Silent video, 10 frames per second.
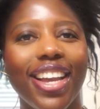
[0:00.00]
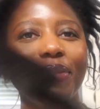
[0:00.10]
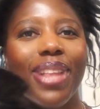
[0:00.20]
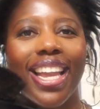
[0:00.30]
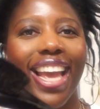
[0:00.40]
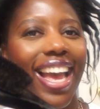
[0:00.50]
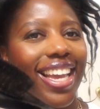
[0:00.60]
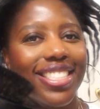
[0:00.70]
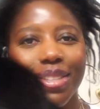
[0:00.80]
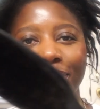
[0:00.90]
Like, I
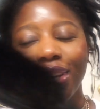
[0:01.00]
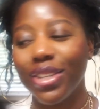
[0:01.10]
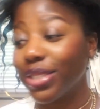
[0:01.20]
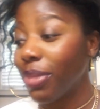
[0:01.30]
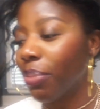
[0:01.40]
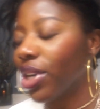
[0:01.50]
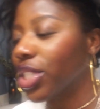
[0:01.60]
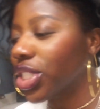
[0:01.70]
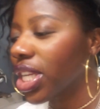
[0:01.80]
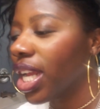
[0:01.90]
had something else, my
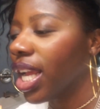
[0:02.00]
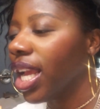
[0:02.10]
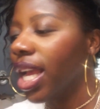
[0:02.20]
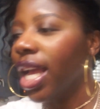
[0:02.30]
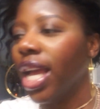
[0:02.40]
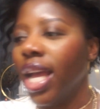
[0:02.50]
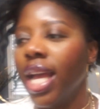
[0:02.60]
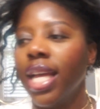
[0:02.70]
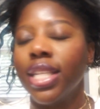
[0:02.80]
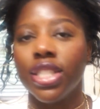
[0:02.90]
brush.
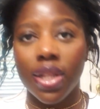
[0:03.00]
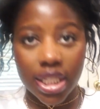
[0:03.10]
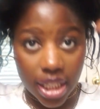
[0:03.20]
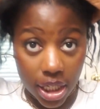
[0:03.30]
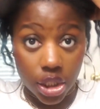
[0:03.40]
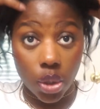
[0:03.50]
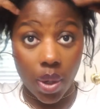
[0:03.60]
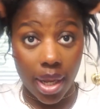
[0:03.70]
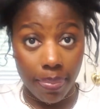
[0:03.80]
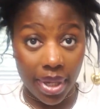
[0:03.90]
So let's get into
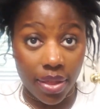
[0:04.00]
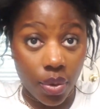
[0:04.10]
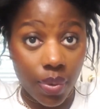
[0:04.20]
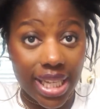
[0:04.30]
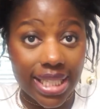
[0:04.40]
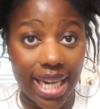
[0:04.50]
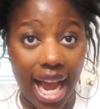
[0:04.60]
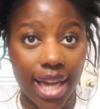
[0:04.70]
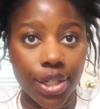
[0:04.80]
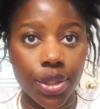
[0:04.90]
it. But the reason
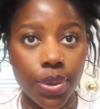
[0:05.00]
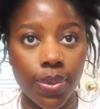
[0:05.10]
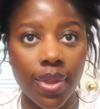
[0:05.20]
I do